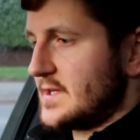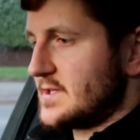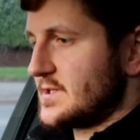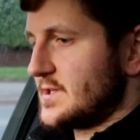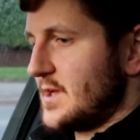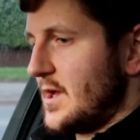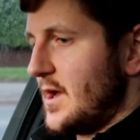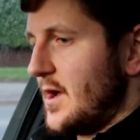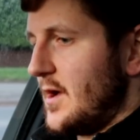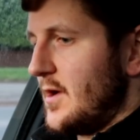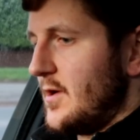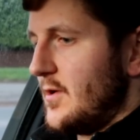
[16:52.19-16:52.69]

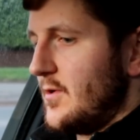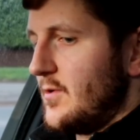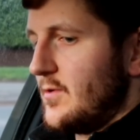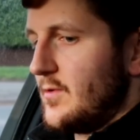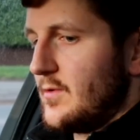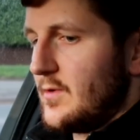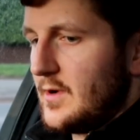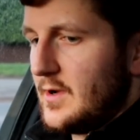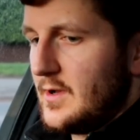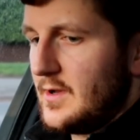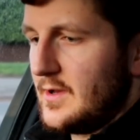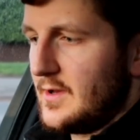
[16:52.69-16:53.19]

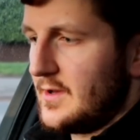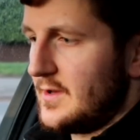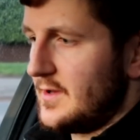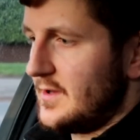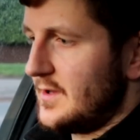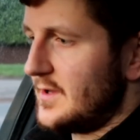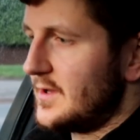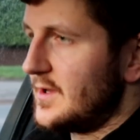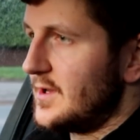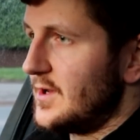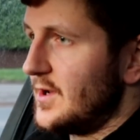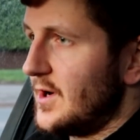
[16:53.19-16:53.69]
so
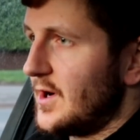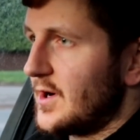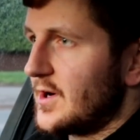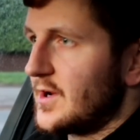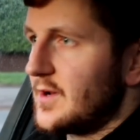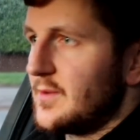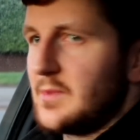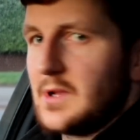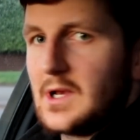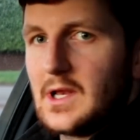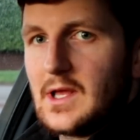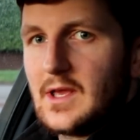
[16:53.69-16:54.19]
you're not
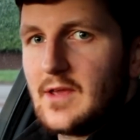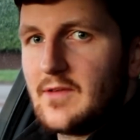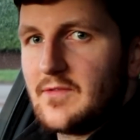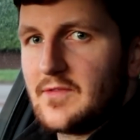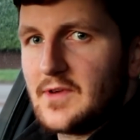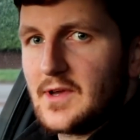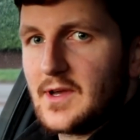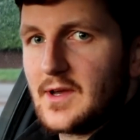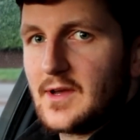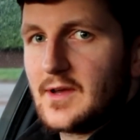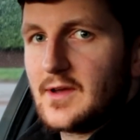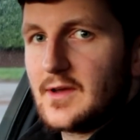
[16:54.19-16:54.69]
going to
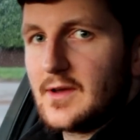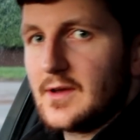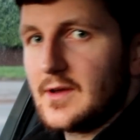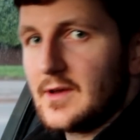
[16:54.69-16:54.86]
believe it.